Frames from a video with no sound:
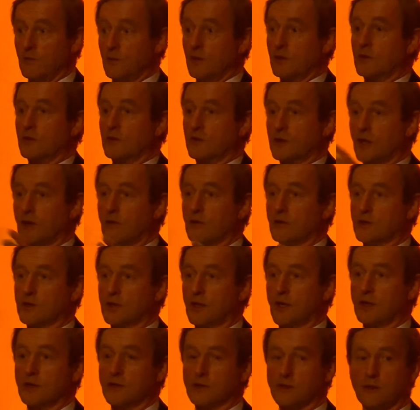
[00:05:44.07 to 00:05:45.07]
We had to
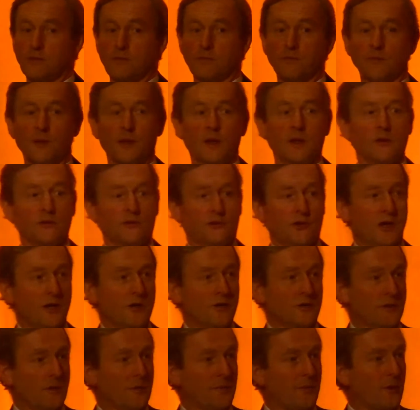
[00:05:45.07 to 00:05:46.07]
downsize them,
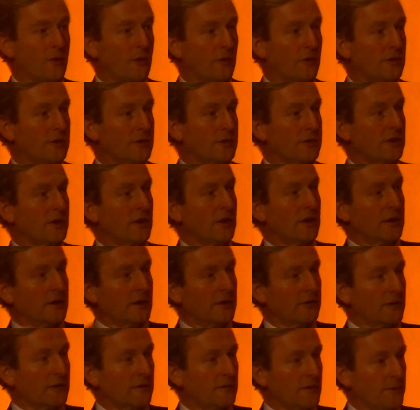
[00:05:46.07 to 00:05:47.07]
change the boards,
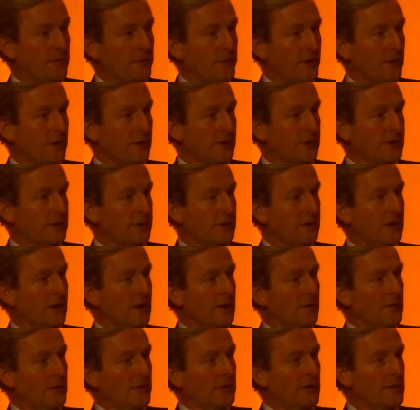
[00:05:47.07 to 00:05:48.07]
get rid of the perks,
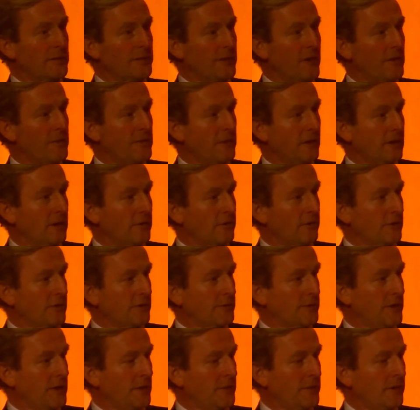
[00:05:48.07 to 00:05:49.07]
put in public
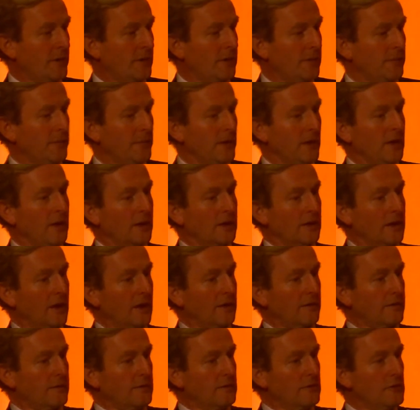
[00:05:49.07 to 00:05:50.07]
interest people,
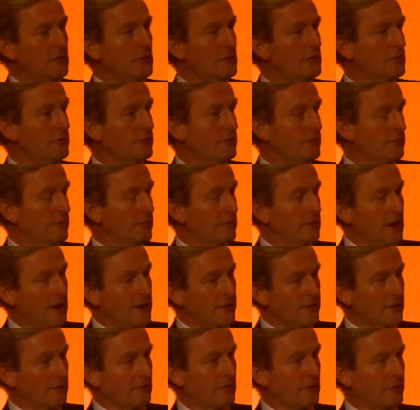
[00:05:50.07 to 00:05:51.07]
get new
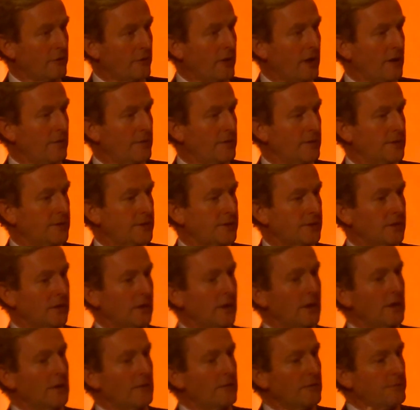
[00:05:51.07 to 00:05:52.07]
lending
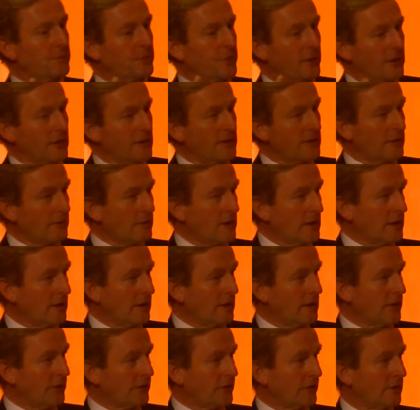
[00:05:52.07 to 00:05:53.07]
requirements, put in the
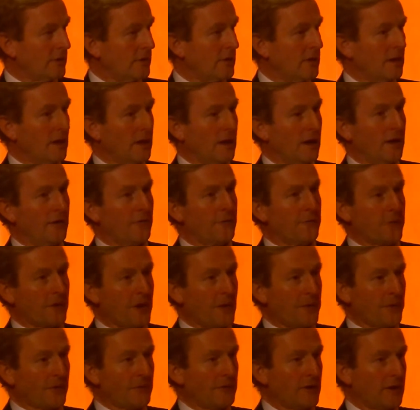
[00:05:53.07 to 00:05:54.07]
regulator, have
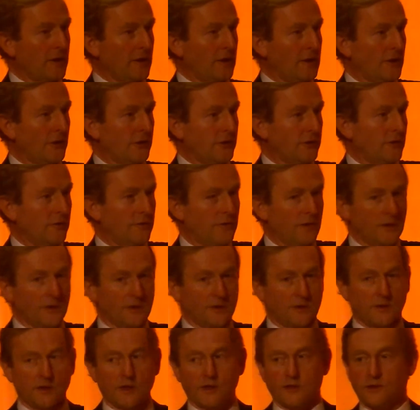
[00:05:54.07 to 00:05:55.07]
proper regulation of these
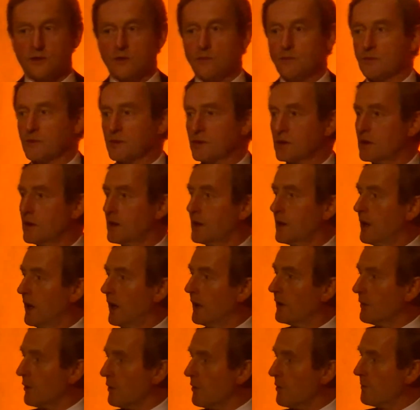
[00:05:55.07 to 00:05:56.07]
systems,
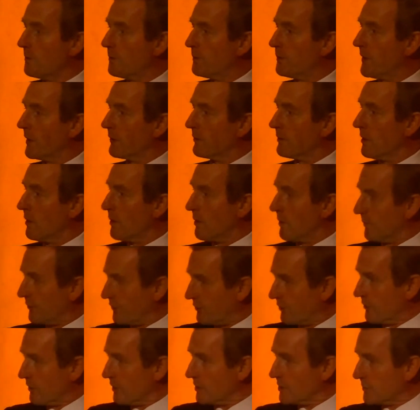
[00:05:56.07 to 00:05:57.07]
and hope that
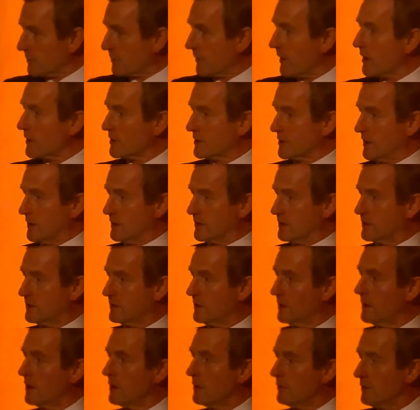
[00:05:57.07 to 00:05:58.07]
through this
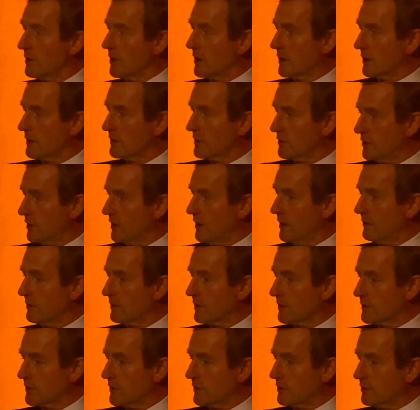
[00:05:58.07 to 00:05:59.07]
process we can deal
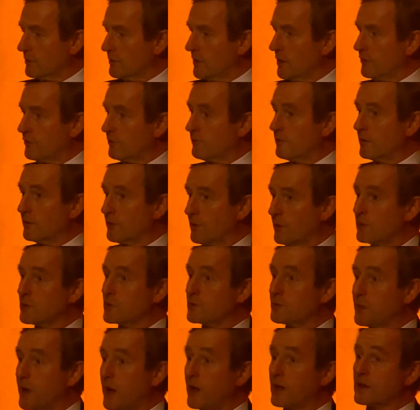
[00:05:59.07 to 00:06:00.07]
with a situation where
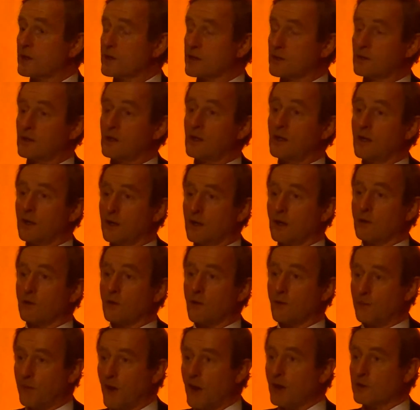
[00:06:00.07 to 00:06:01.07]
those banks can
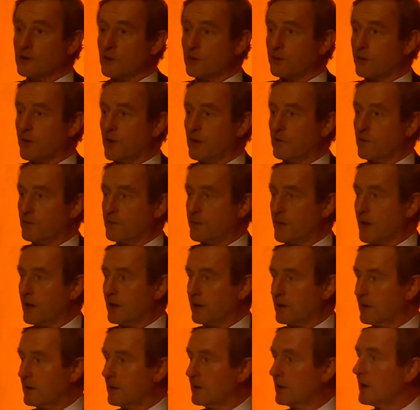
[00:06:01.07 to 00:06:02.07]
go back to private
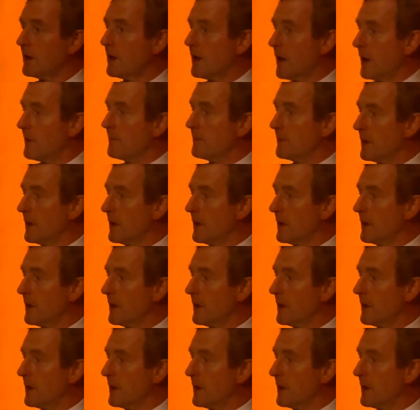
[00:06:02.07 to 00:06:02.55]
banking and